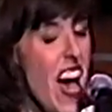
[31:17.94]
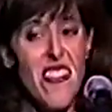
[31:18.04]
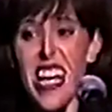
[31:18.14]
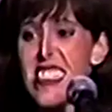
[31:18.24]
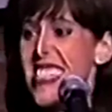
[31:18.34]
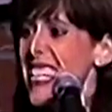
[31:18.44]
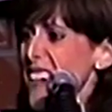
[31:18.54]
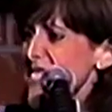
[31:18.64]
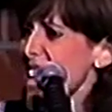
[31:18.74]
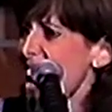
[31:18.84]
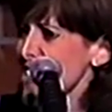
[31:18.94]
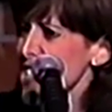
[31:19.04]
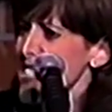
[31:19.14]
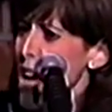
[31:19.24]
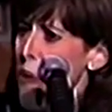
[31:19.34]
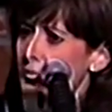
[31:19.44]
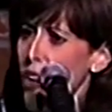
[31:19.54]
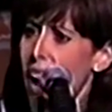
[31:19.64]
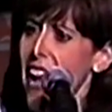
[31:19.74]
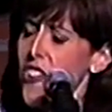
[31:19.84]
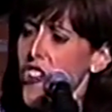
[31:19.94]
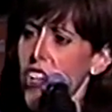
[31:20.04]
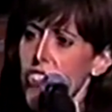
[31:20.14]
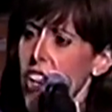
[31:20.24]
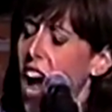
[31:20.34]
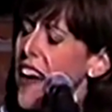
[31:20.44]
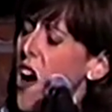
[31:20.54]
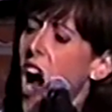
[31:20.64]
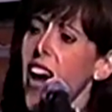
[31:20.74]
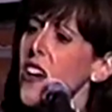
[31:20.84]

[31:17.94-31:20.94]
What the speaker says: they still have sex because they want grandchildren. I don't.